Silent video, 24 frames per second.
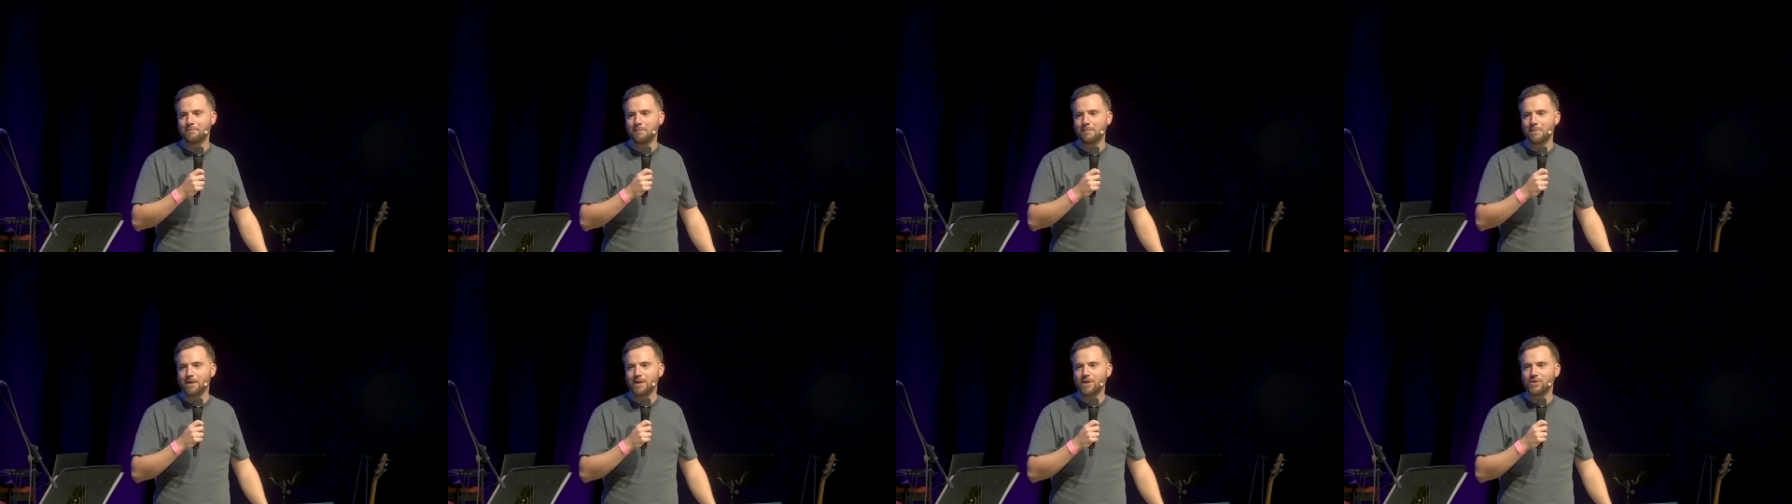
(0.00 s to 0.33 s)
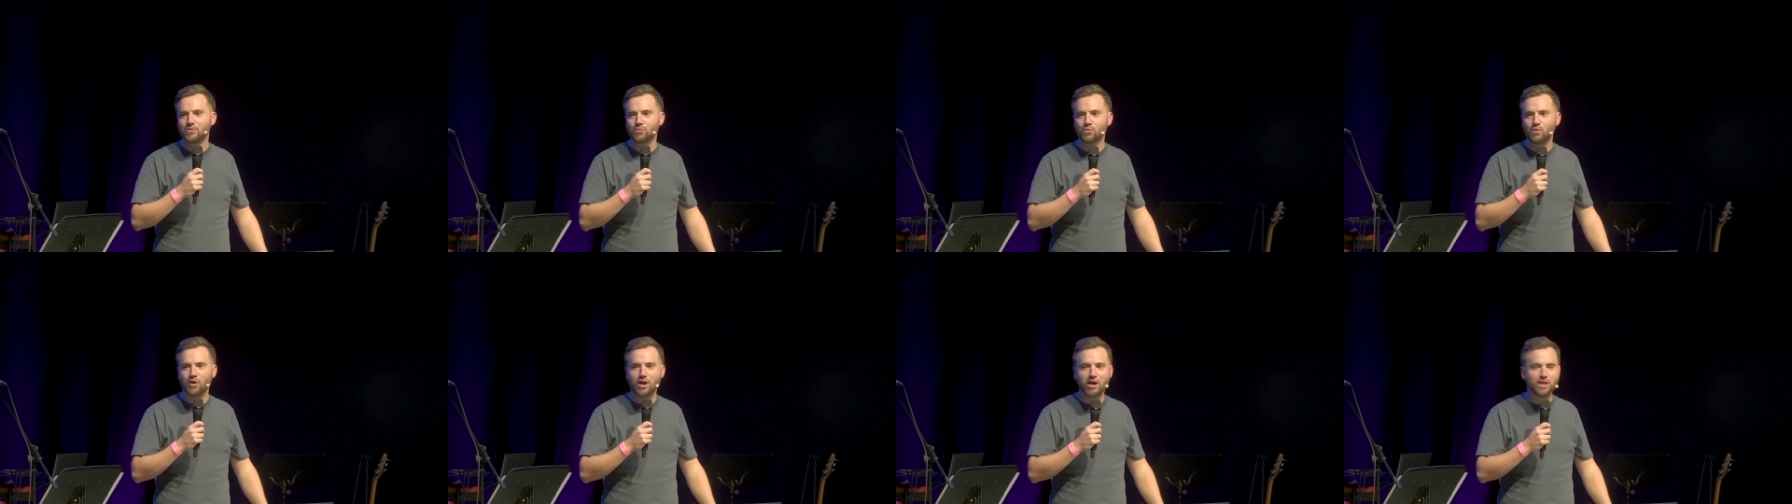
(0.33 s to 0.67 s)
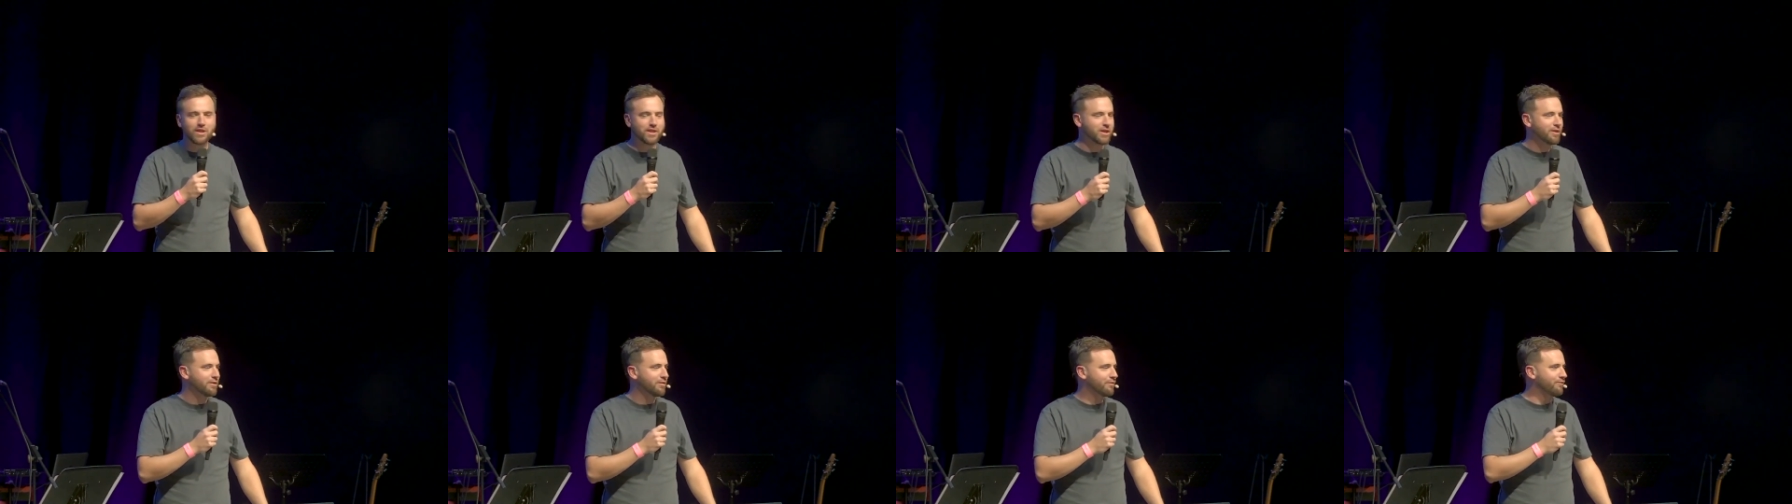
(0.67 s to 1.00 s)
He's
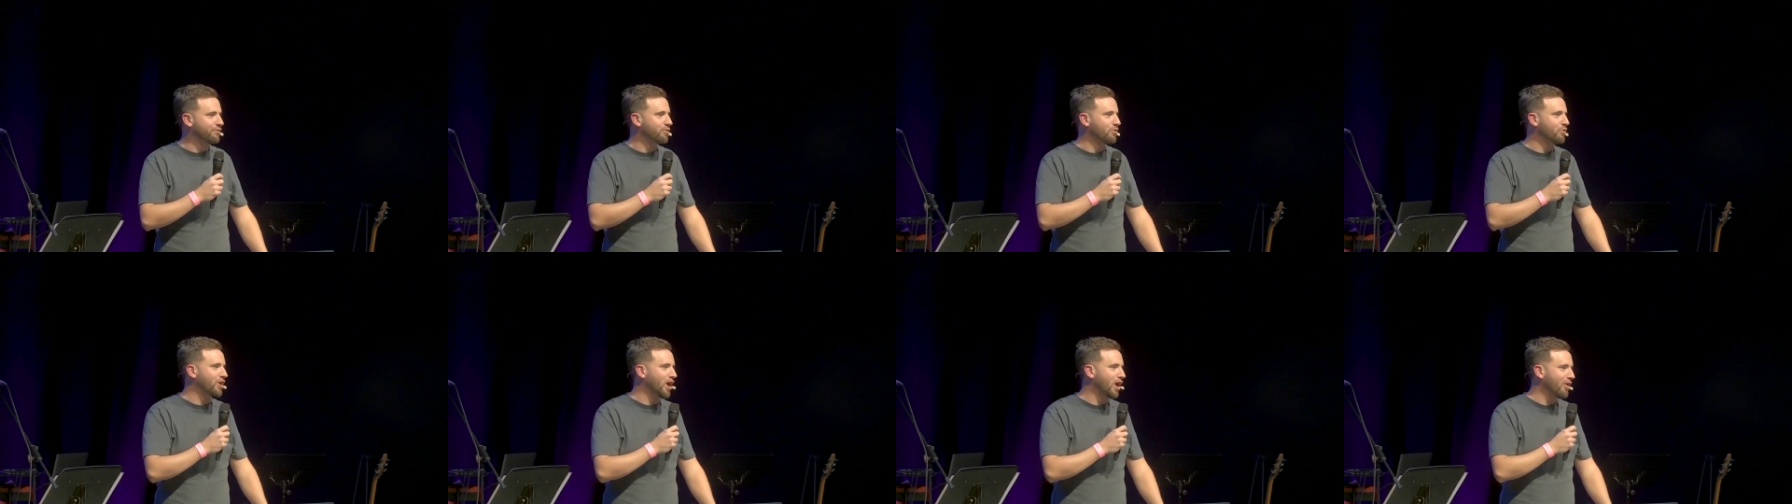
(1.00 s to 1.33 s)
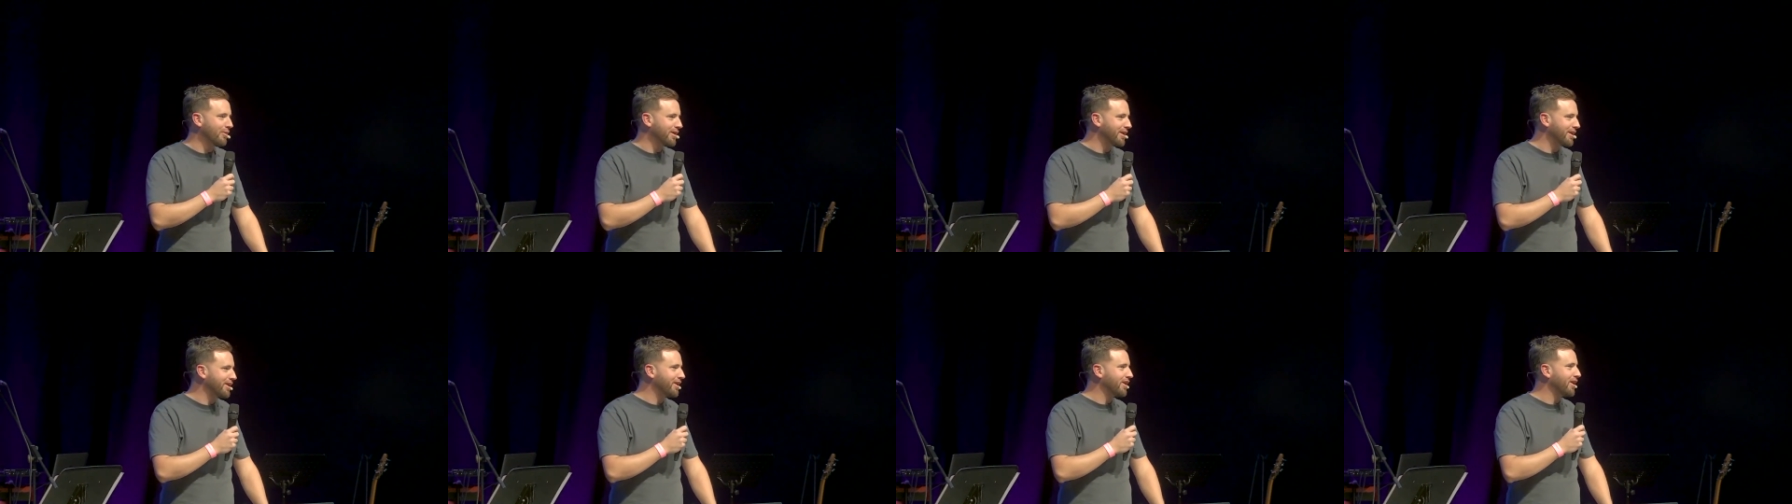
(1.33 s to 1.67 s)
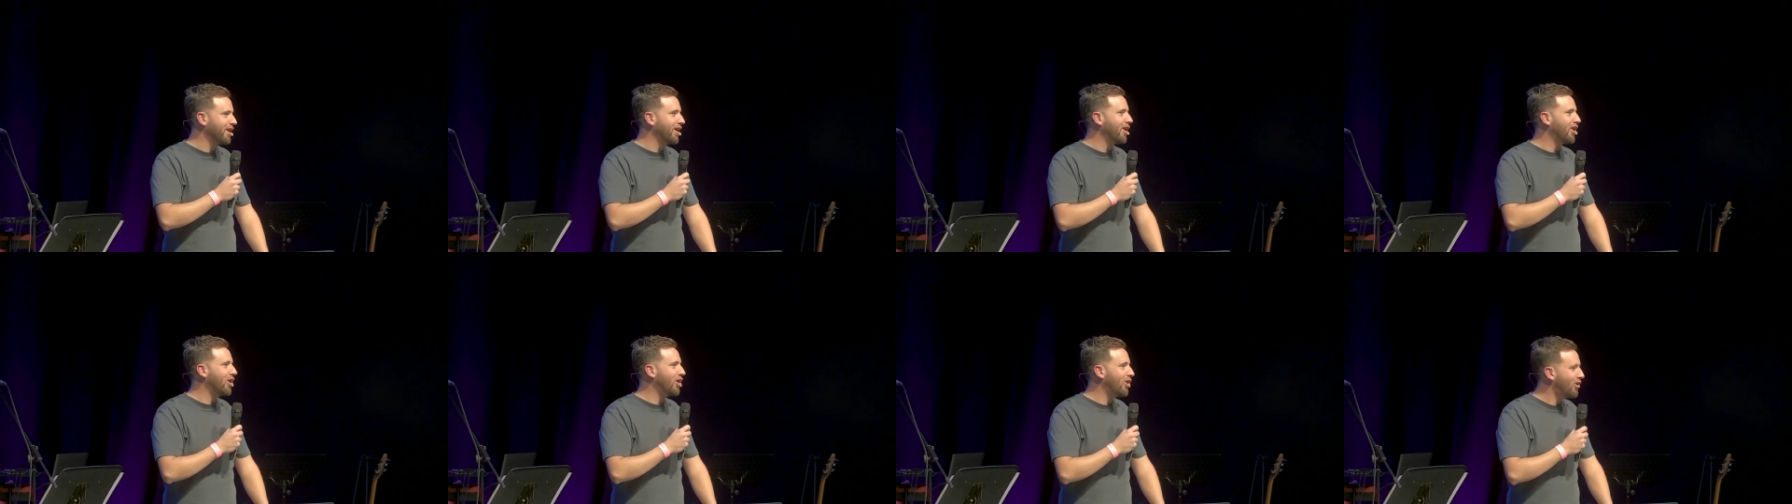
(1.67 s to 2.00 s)
worthy of foregoing
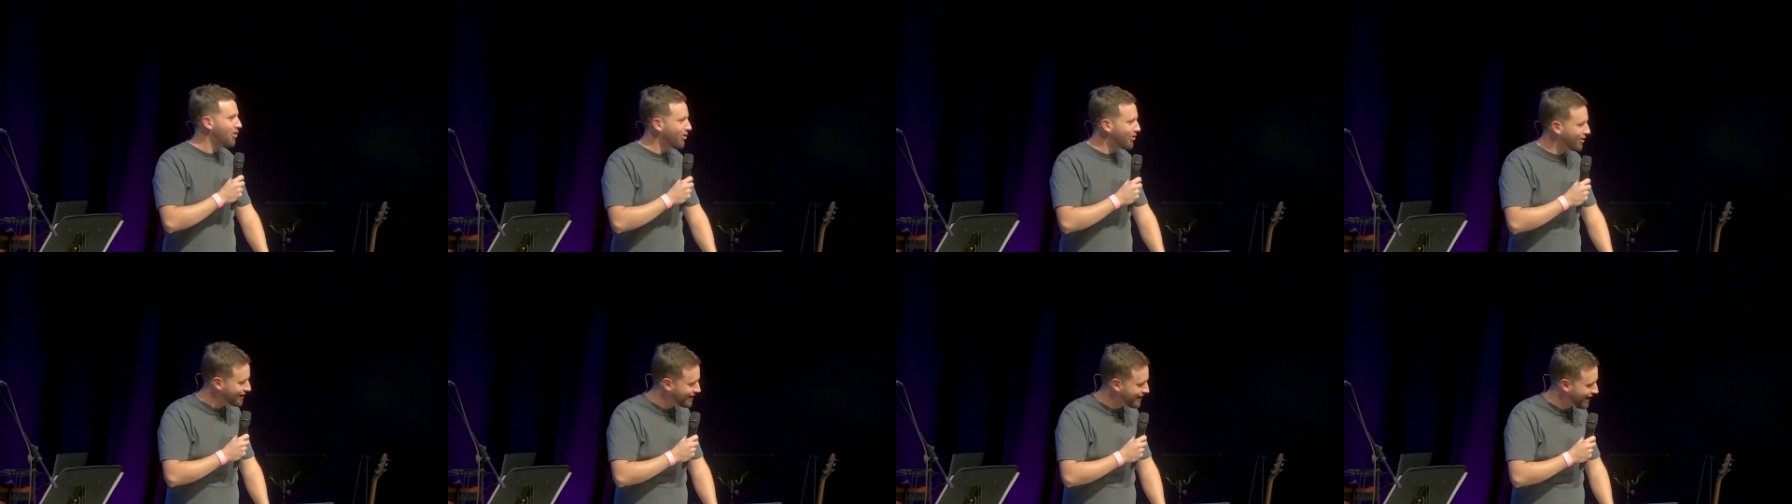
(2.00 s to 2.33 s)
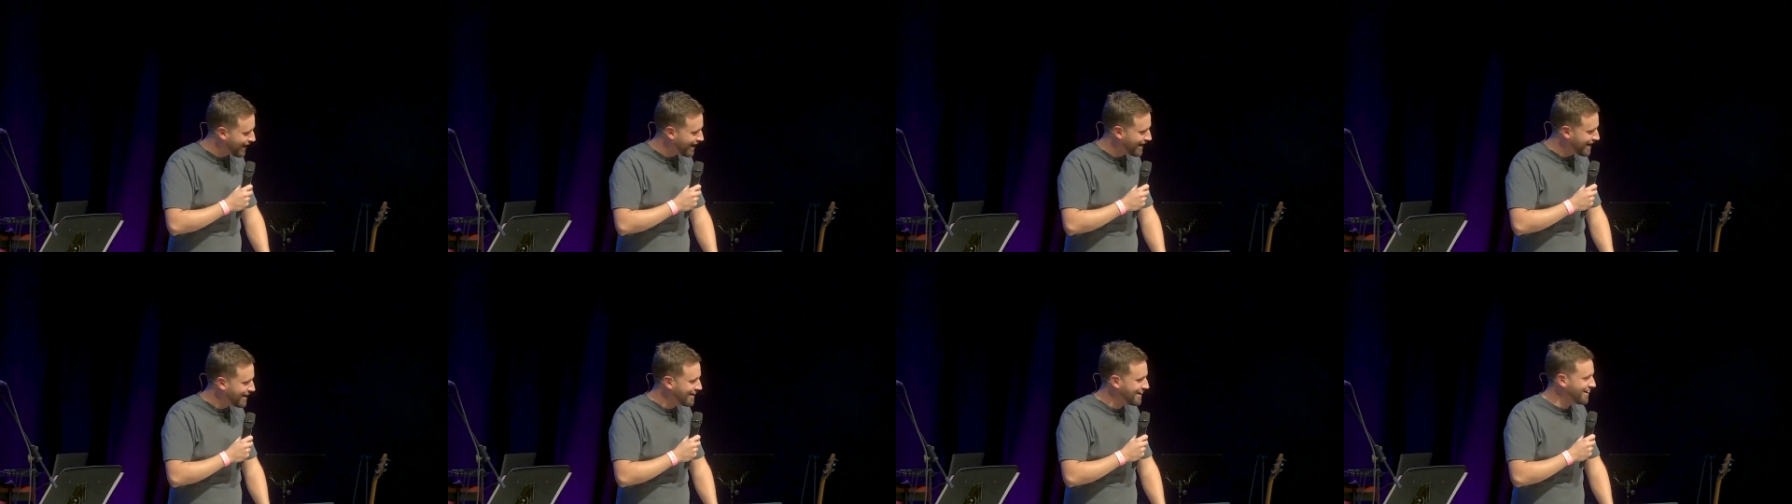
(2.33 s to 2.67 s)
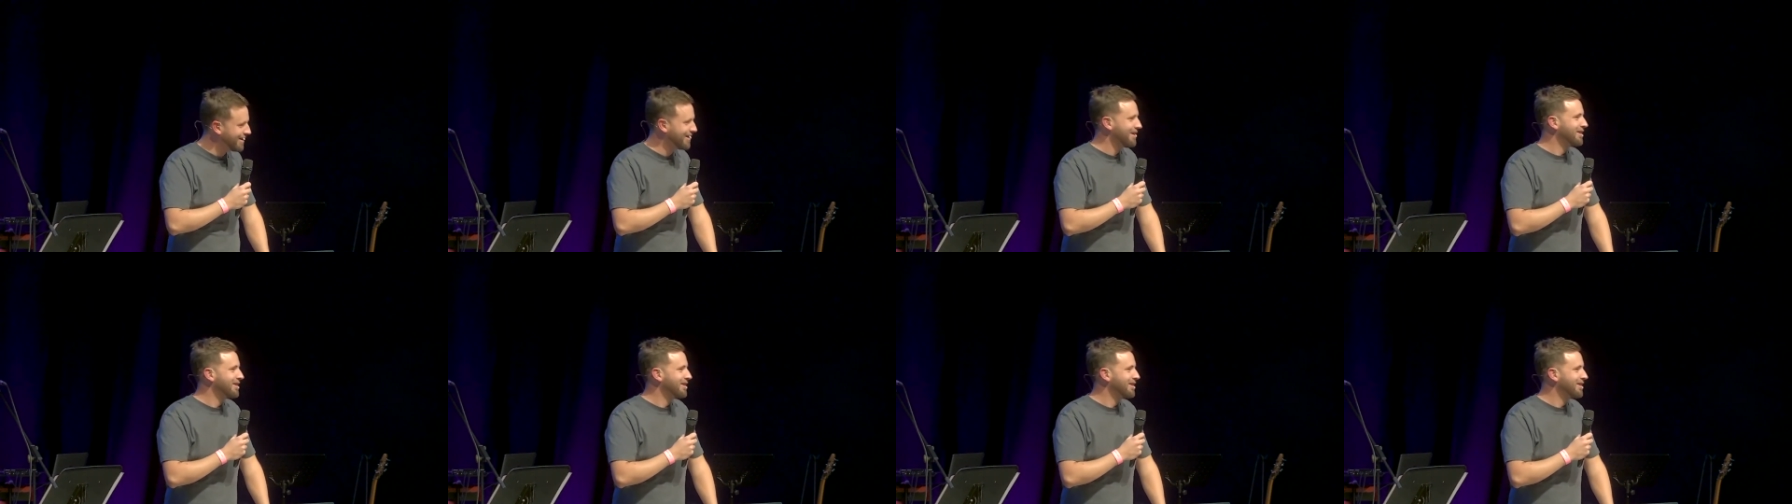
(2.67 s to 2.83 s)
a holiday